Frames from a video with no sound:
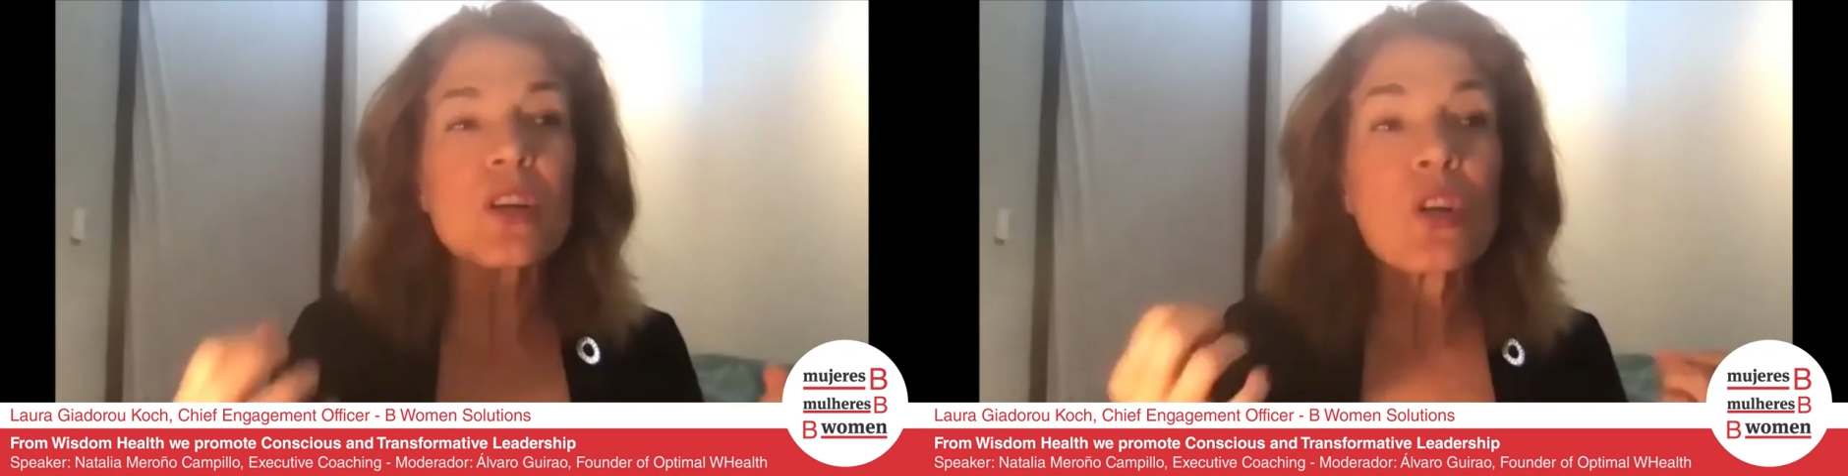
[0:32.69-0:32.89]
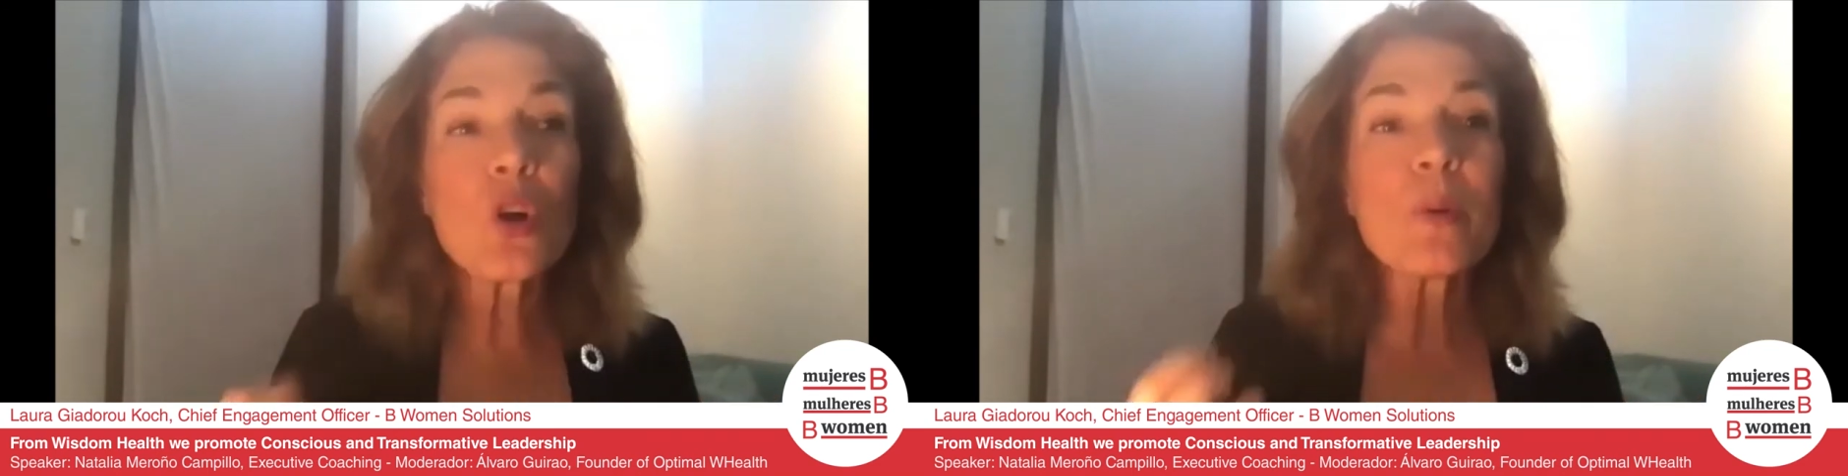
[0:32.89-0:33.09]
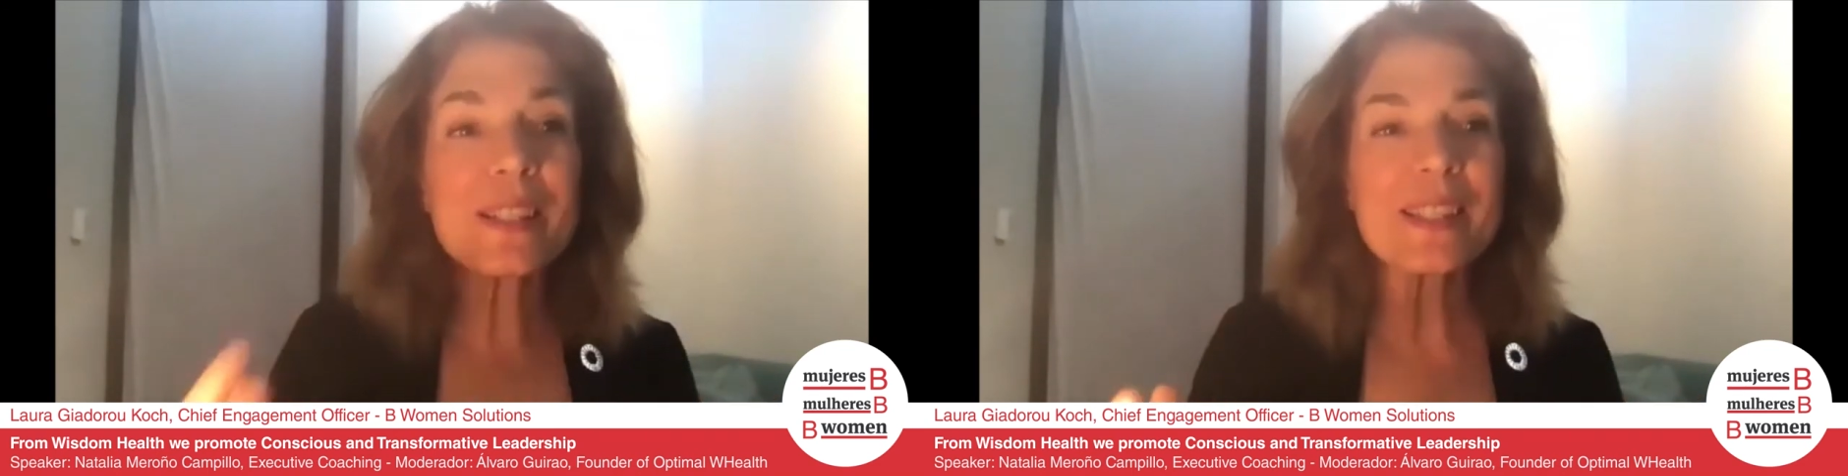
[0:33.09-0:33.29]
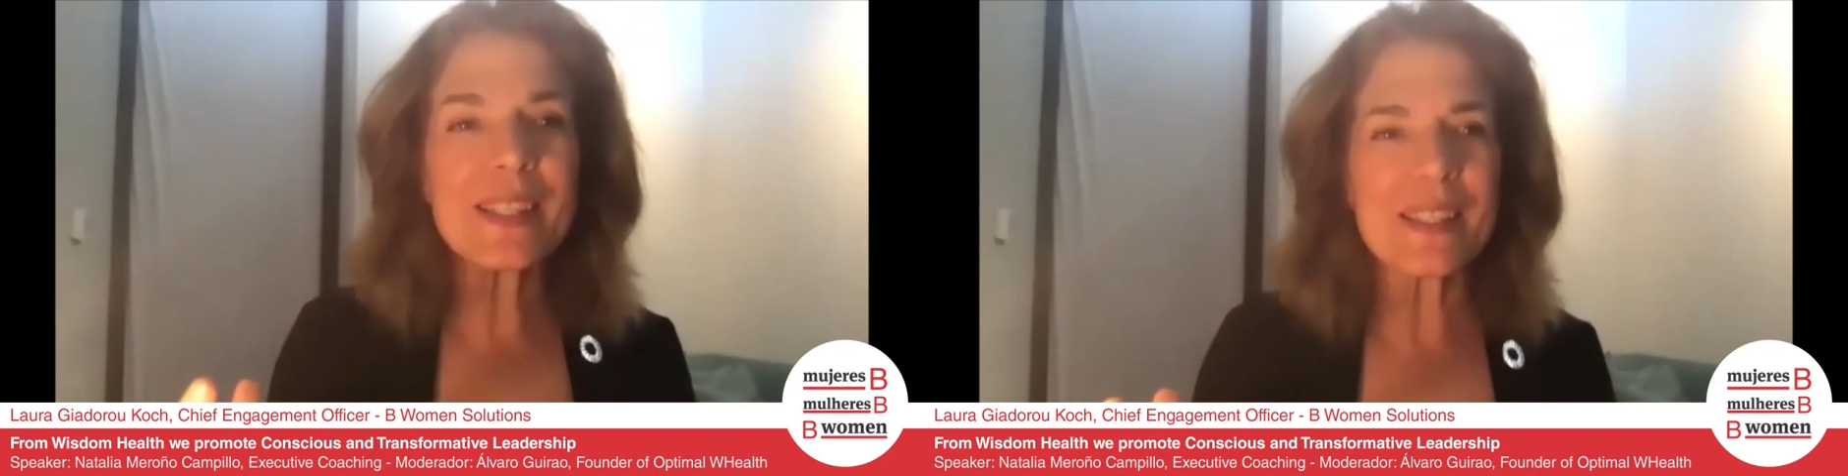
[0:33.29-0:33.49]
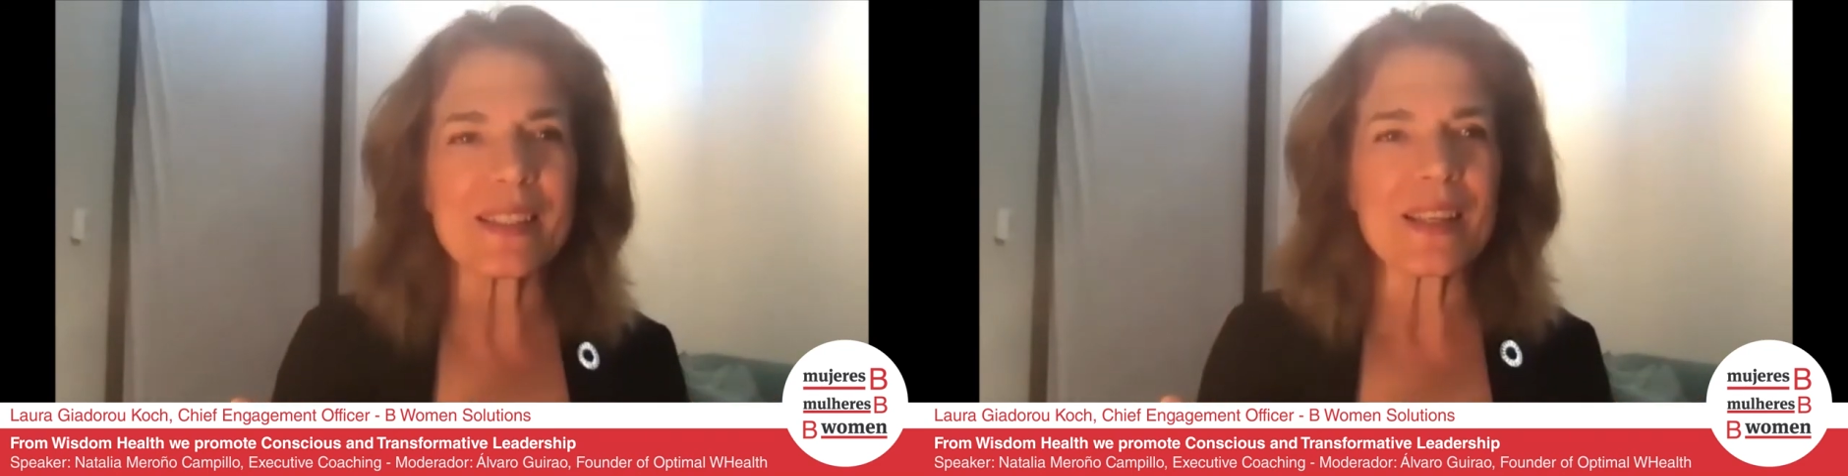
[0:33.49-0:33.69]
global
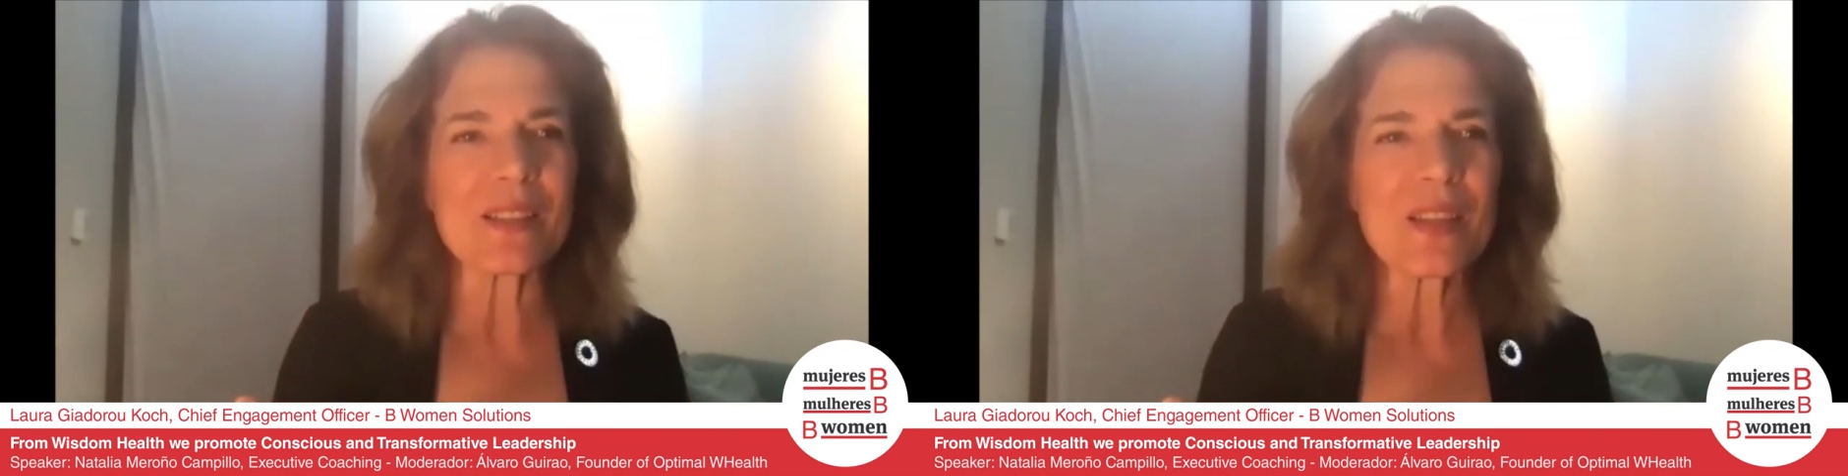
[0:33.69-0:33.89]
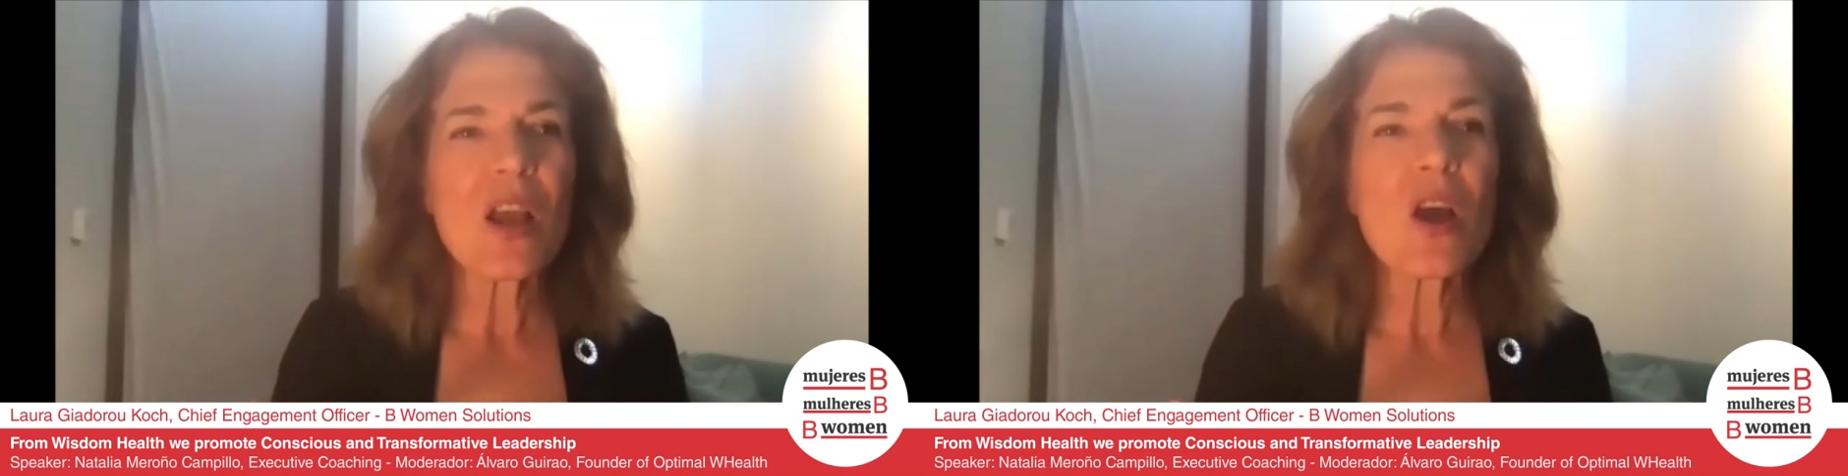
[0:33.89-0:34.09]
citizens?